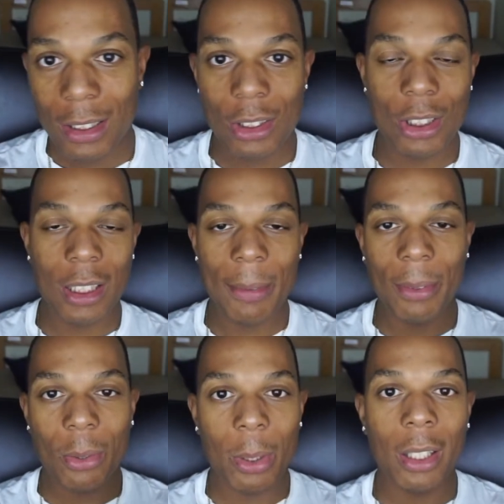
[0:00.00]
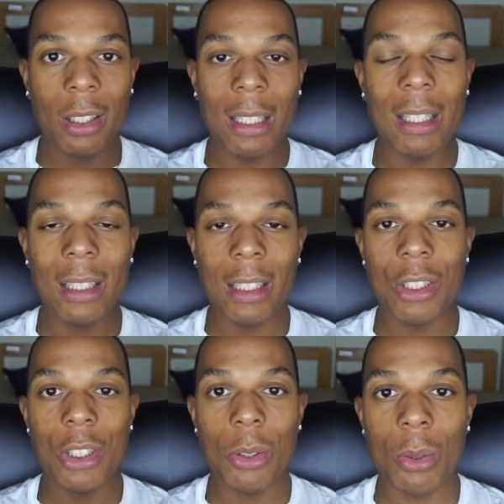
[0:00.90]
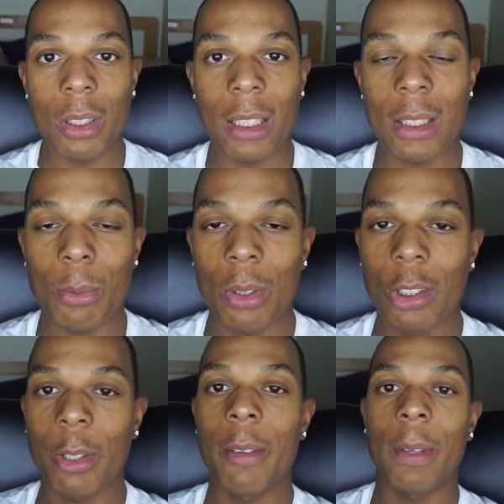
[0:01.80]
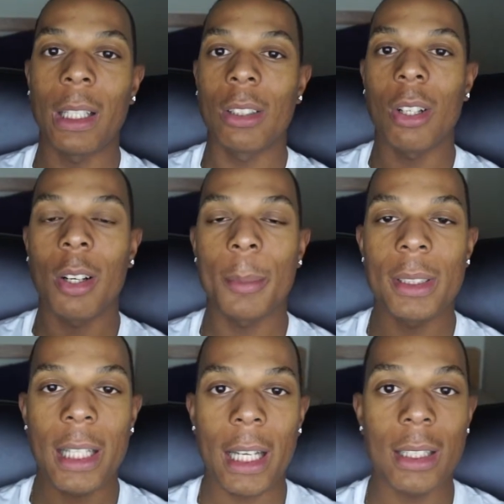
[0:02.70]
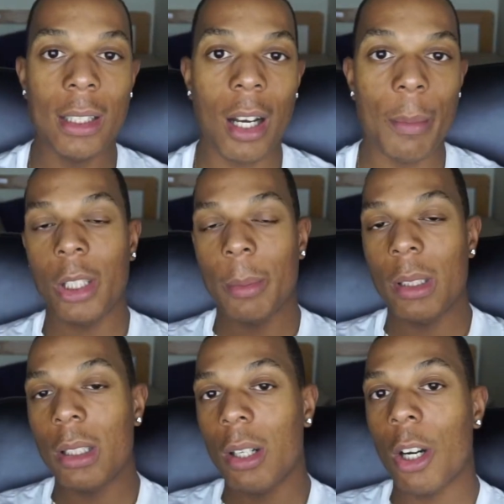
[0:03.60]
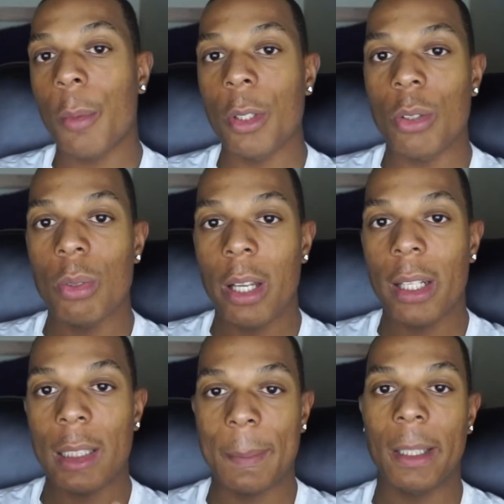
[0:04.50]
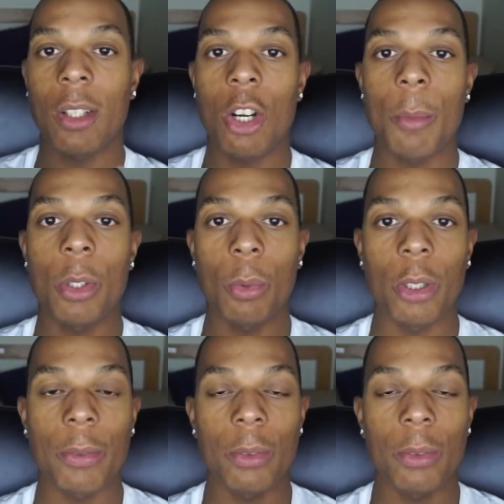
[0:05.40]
You should never quit on anything that you're doing, and that's one great value the Army has taught me. Come into the Army, do not expect the Army to work